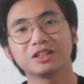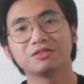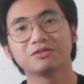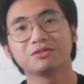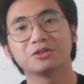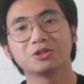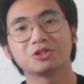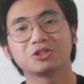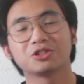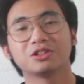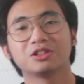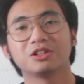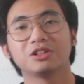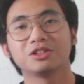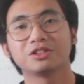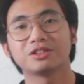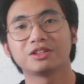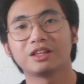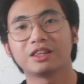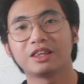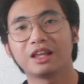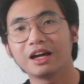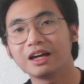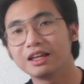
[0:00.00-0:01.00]
devotionals
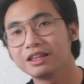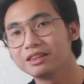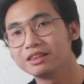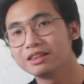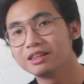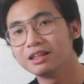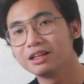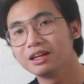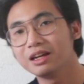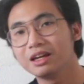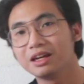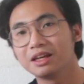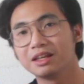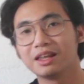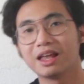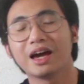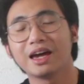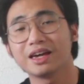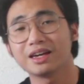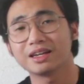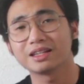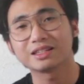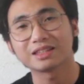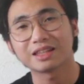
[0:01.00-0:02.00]
that I did,
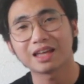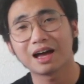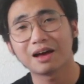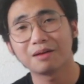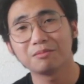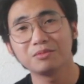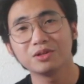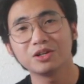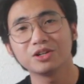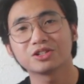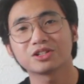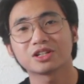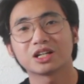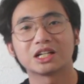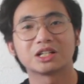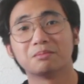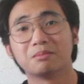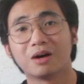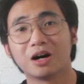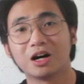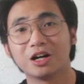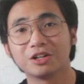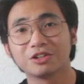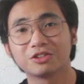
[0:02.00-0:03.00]
I established a
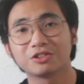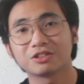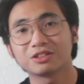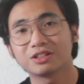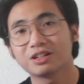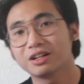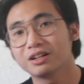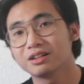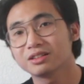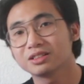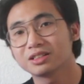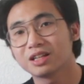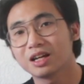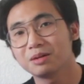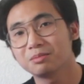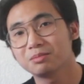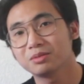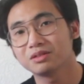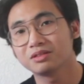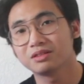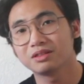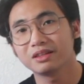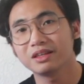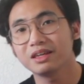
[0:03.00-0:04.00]
mantra
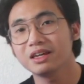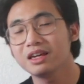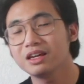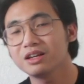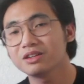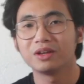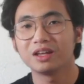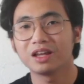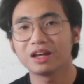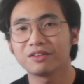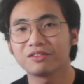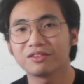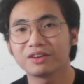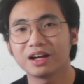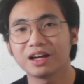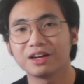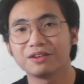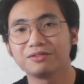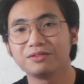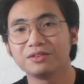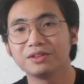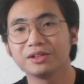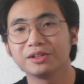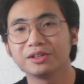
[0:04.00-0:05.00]
type of thing whenever
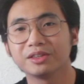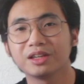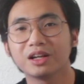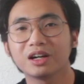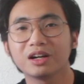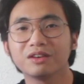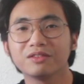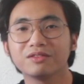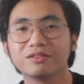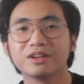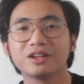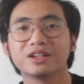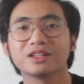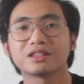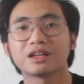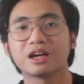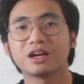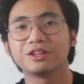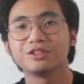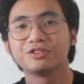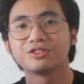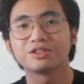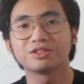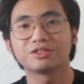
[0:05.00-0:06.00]
I feel feel nervous,
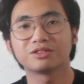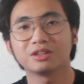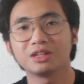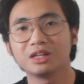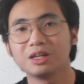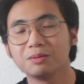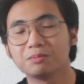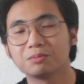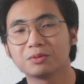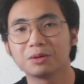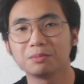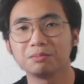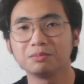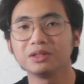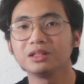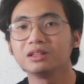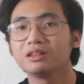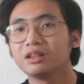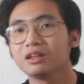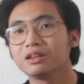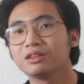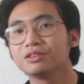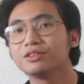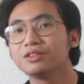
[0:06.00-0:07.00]
I just keep
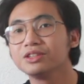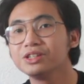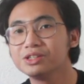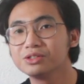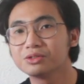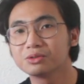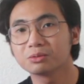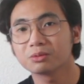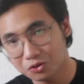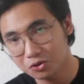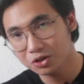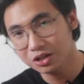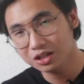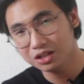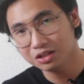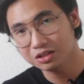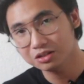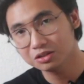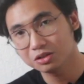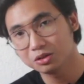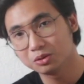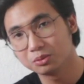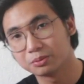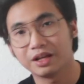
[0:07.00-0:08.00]
repeating these four
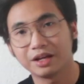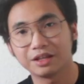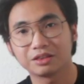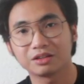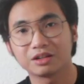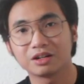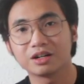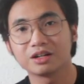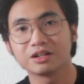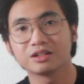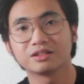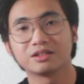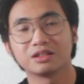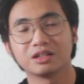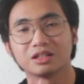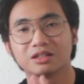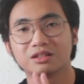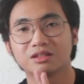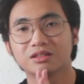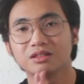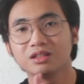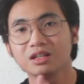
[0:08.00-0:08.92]
little letters. It's